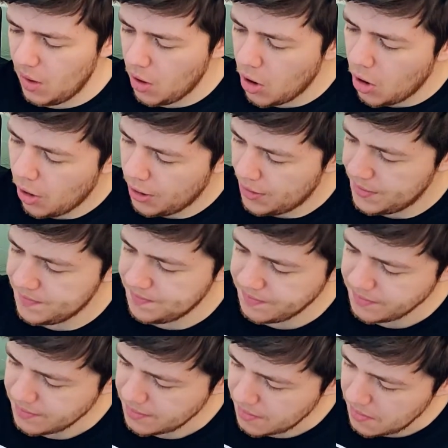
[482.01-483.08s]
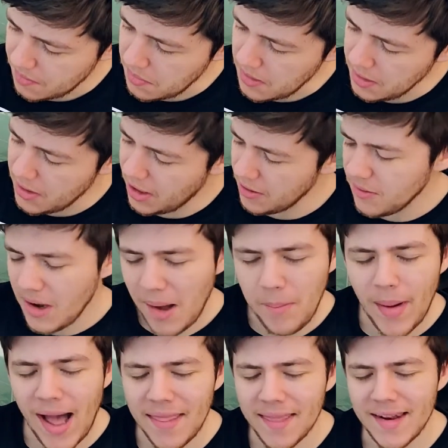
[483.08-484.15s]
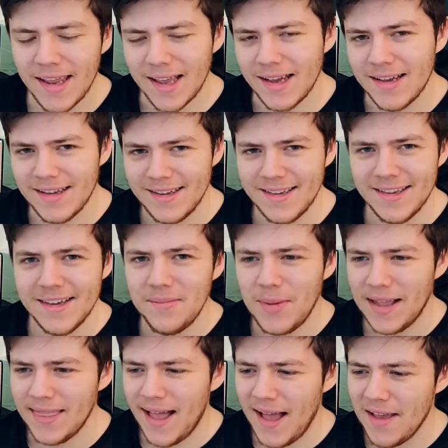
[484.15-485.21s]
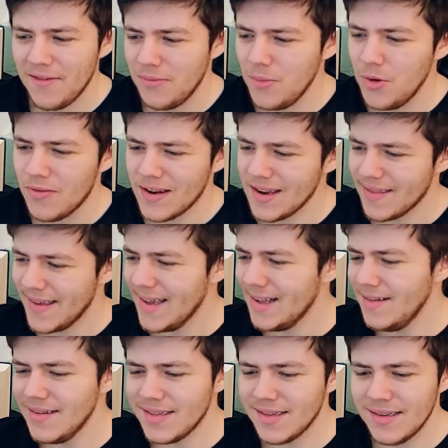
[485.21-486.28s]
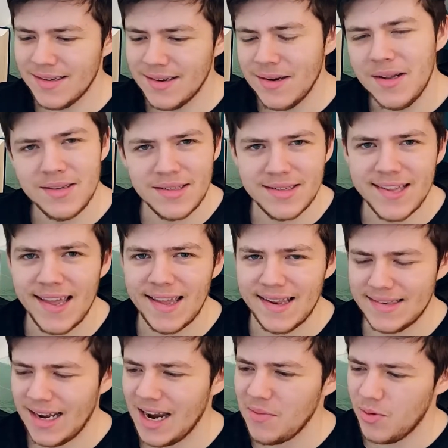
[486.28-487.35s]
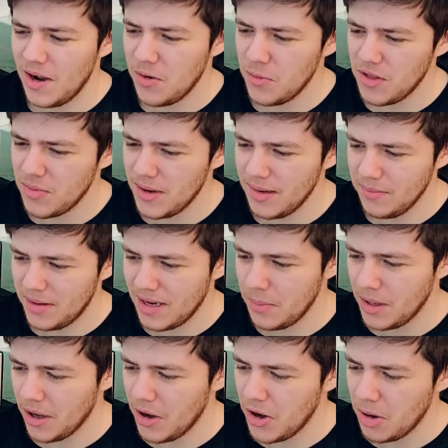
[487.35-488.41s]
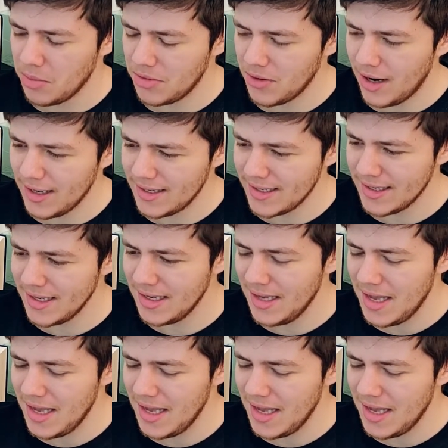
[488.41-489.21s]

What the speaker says: on, abandoning my life, moving to the hills and just taking a typewriter with me and becoming a hermit writer,